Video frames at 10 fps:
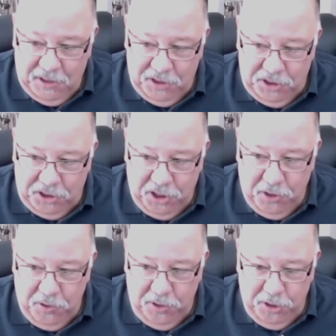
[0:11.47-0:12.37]

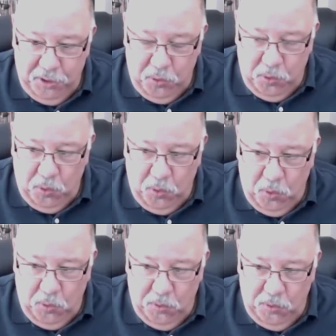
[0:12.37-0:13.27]
show you
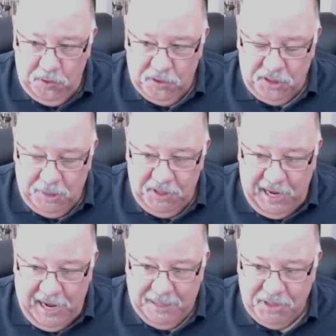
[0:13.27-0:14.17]
some of the
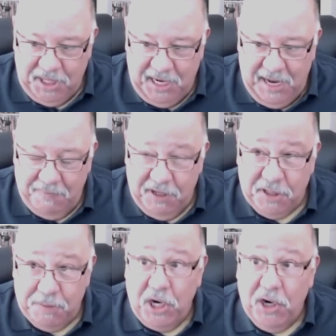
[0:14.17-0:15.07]
items that I've
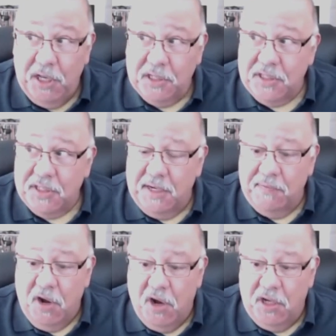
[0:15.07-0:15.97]
experienced that have
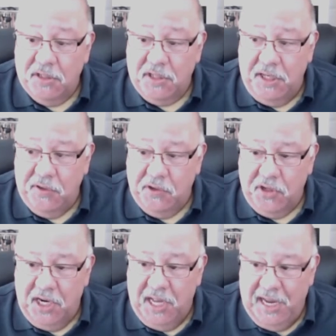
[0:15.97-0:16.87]
caused either
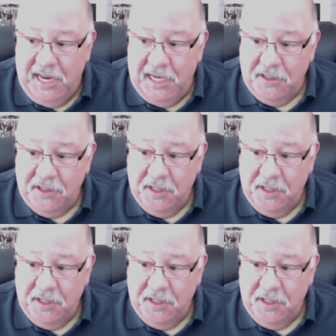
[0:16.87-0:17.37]
delays,